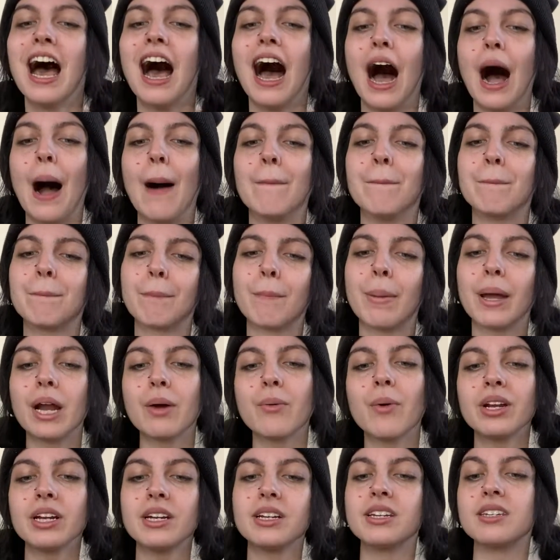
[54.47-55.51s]
Um, but I
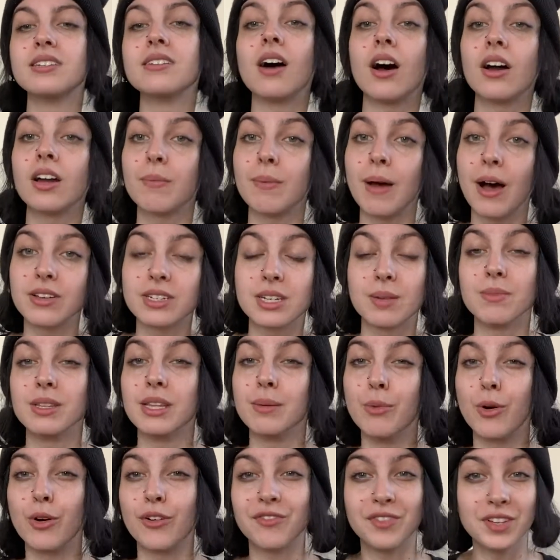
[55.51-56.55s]
wanted to talk about some of the
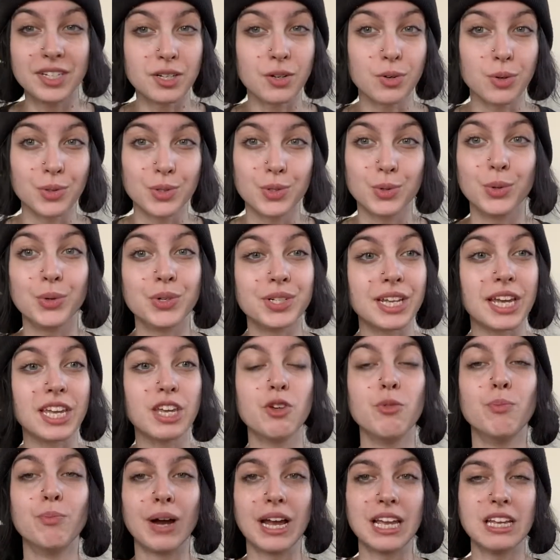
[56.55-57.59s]
more physical tools that you
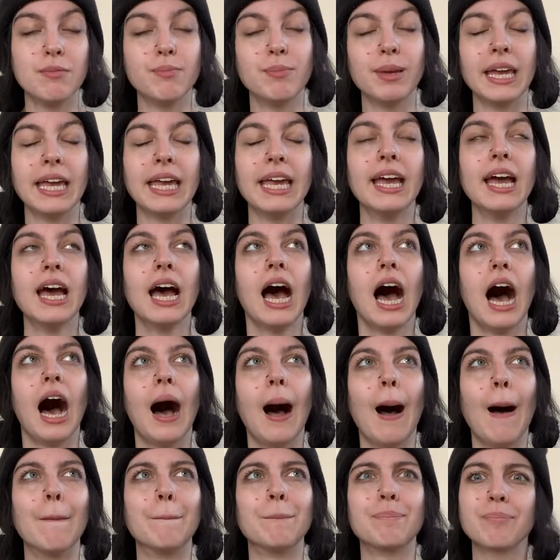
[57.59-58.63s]
might be,
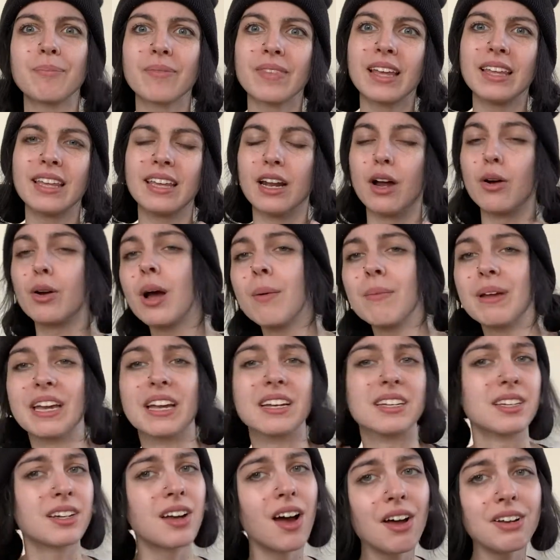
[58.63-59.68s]
um, you know, coming
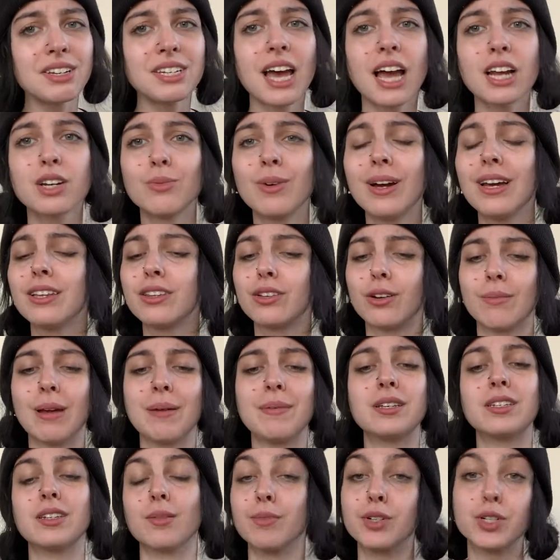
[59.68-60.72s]
into contact with, or maybe
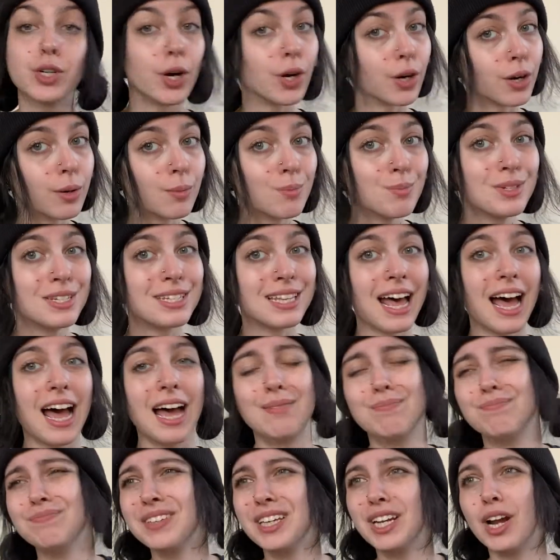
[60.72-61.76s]
some terms
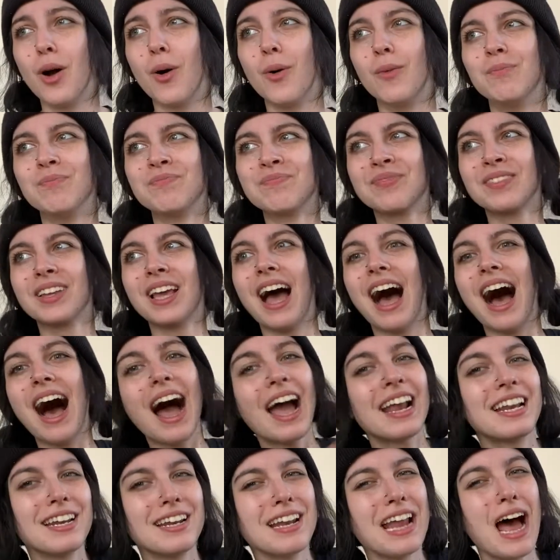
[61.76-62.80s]
that, you know, I
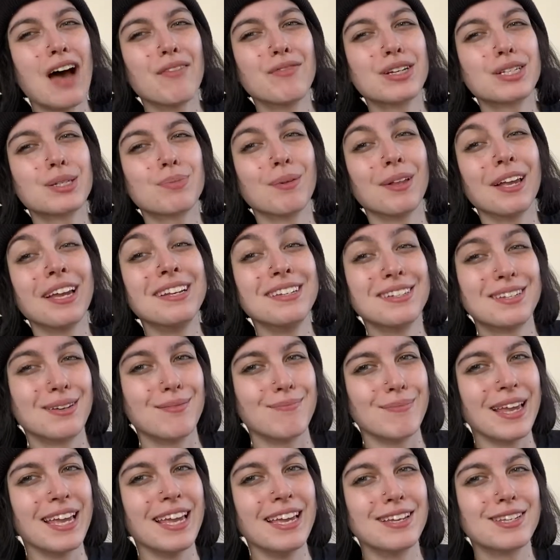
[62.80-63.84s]
didn't have explained to
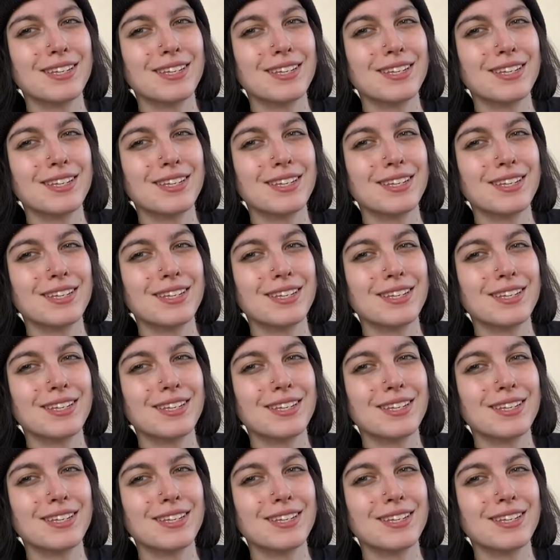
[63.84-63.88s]
me,